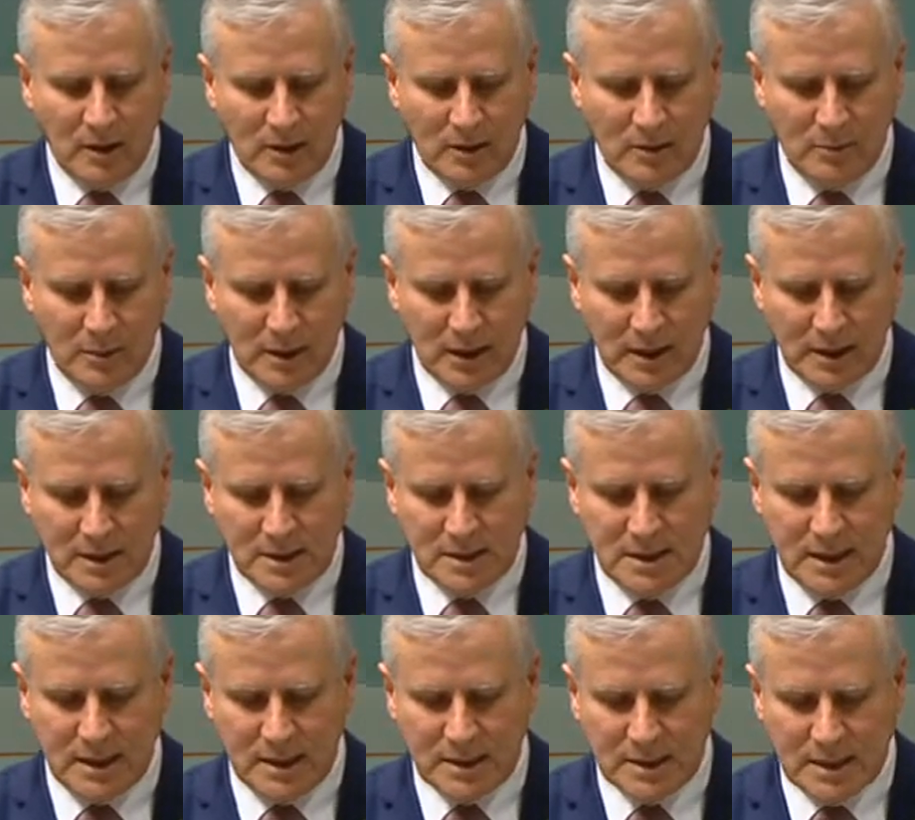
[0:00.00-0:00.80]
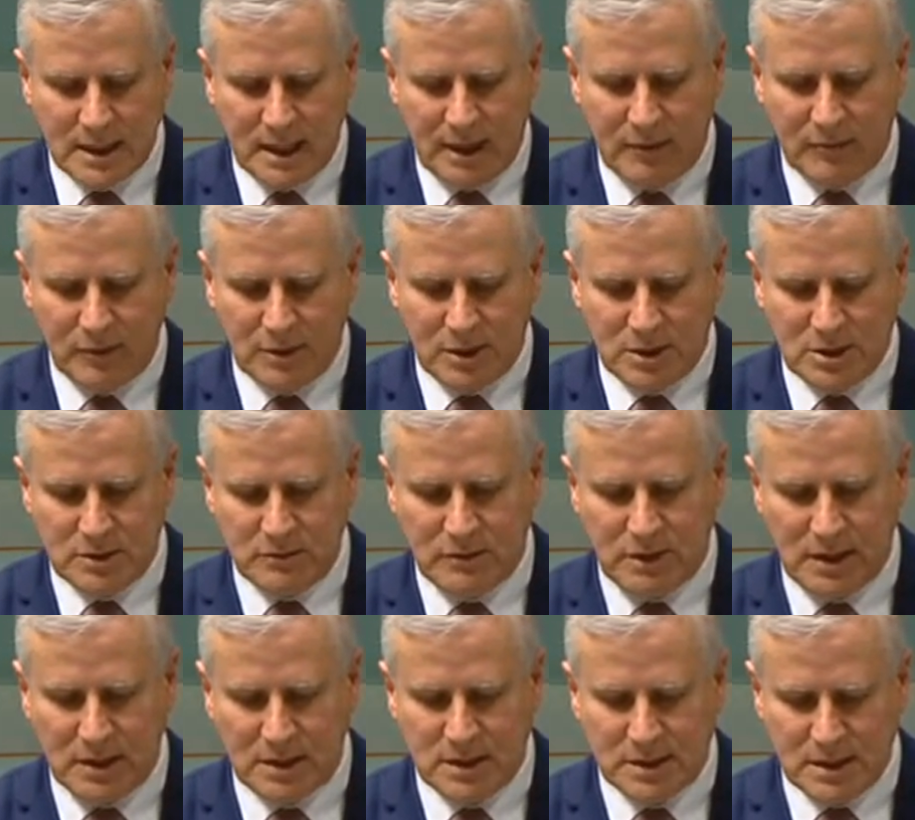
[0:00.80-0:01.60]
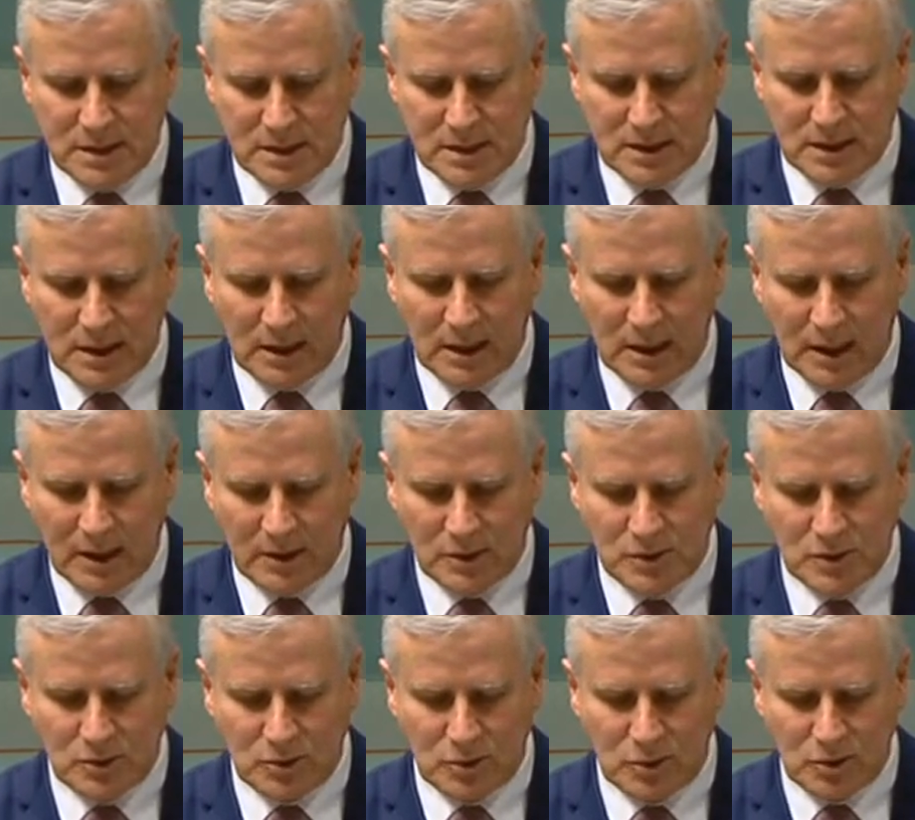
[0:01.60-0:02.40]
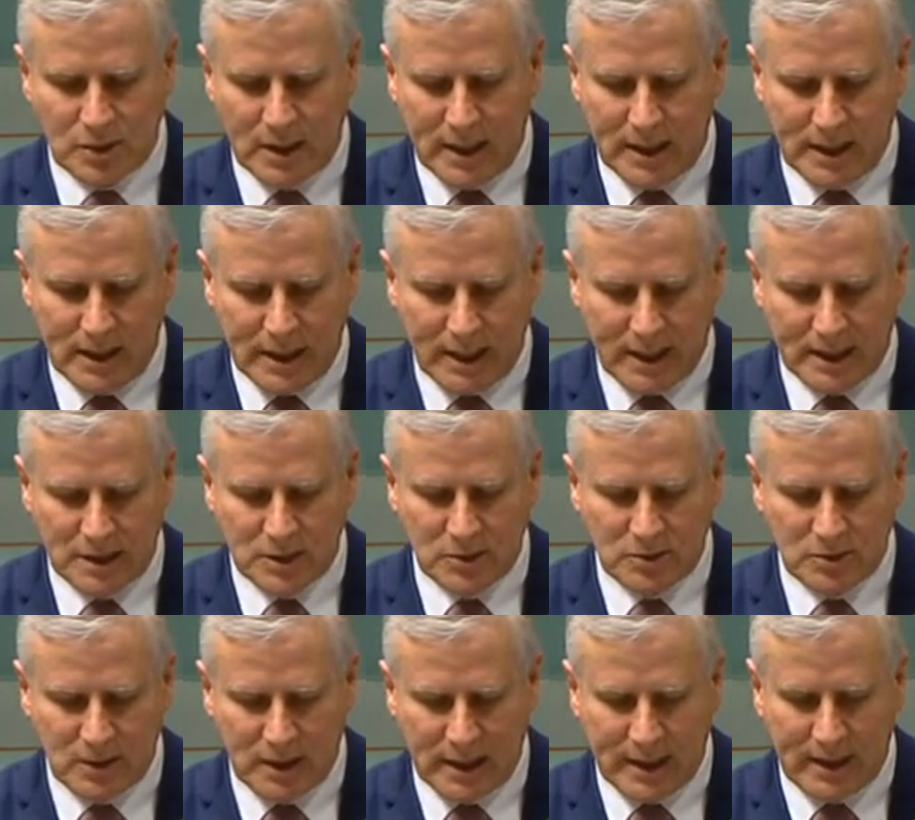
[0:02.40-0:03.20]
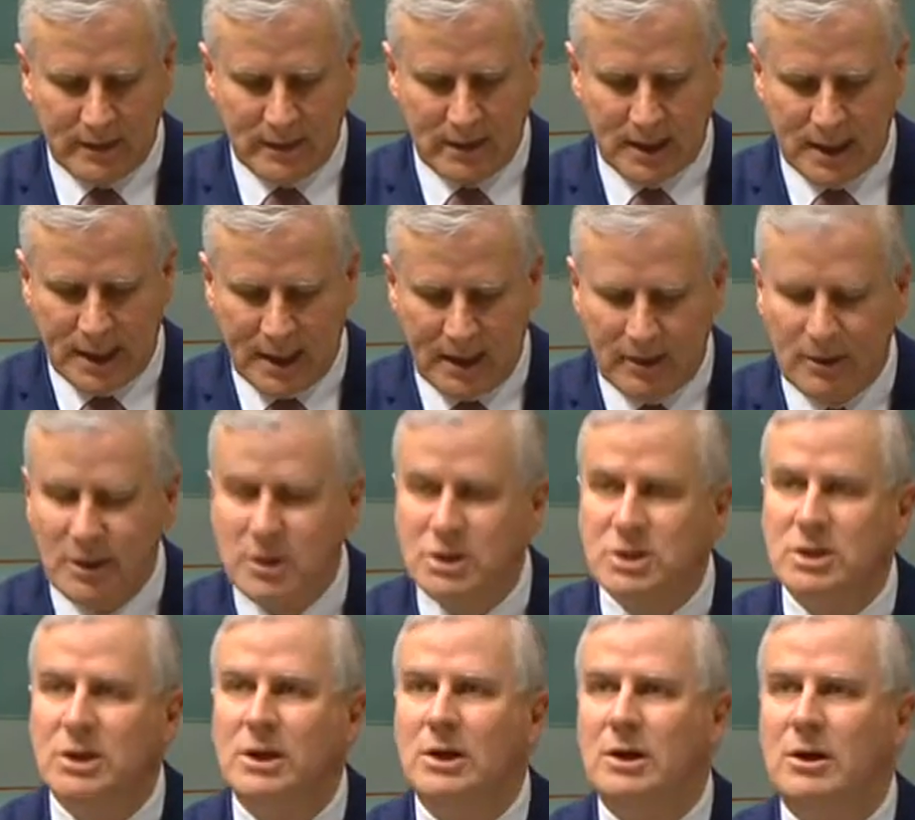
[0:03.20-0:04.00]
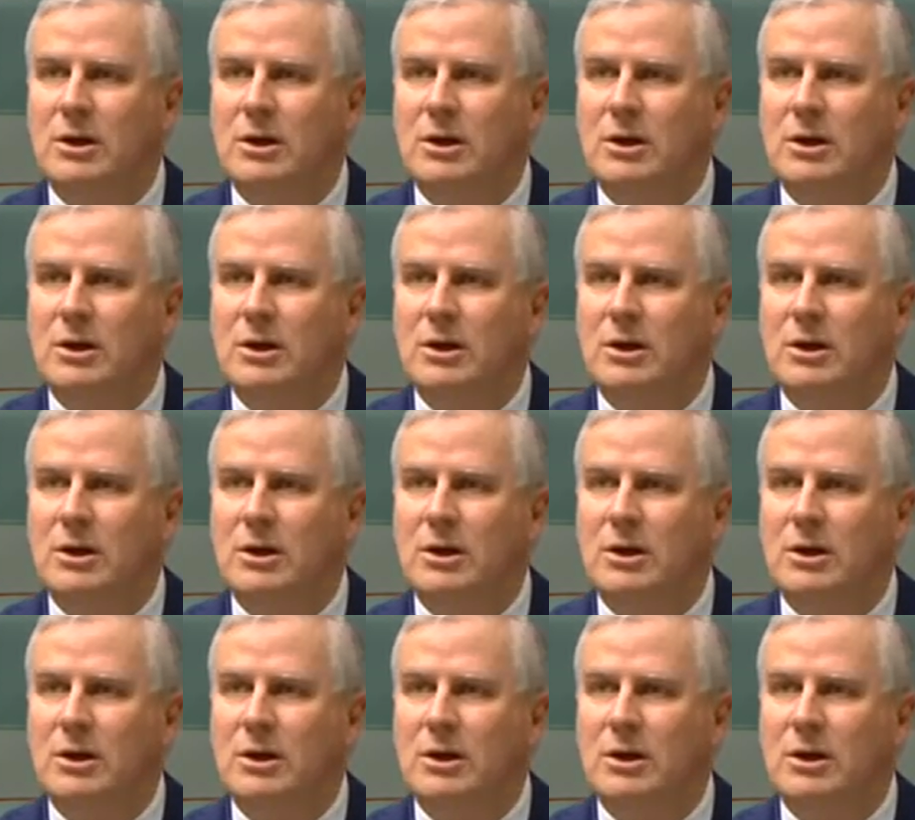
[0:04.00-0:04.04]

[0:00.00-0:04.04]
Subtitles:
The bill extends coverage of the existing Coastal Trading Act to allow the carriage